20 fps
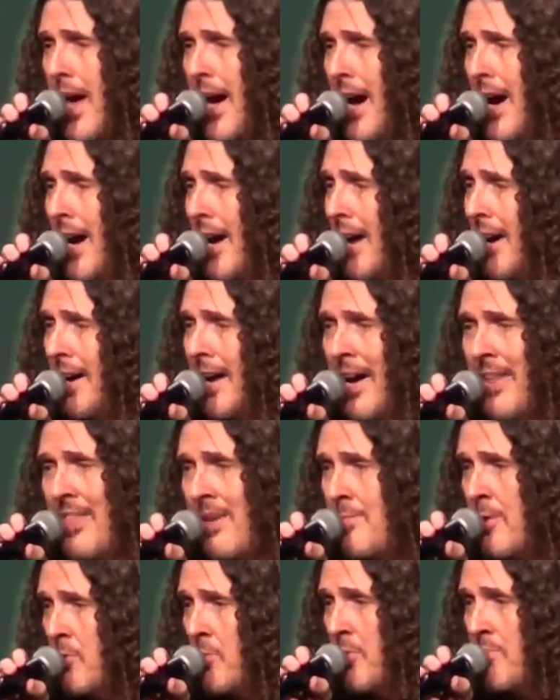uh,
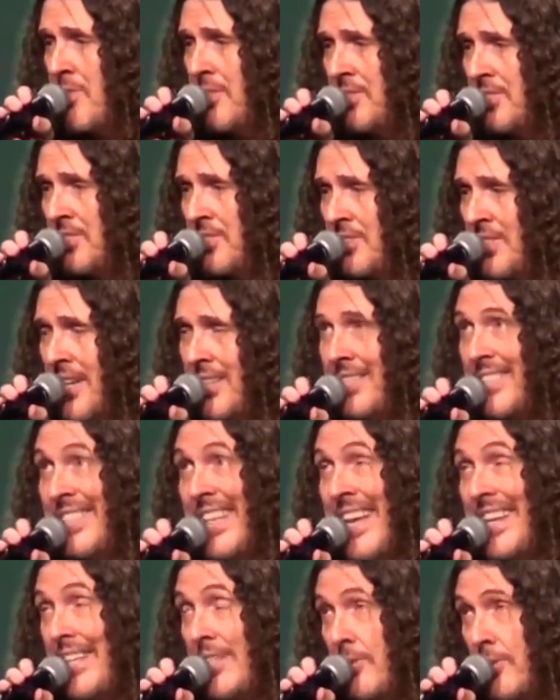and they've been with me since
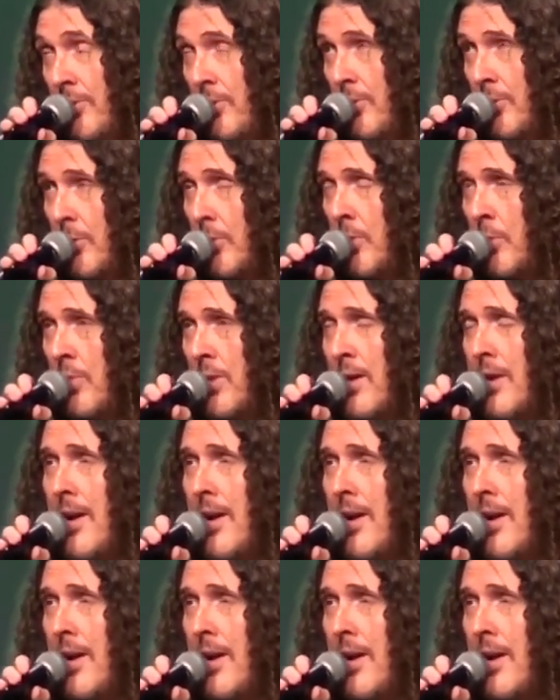nineteen eighty-two.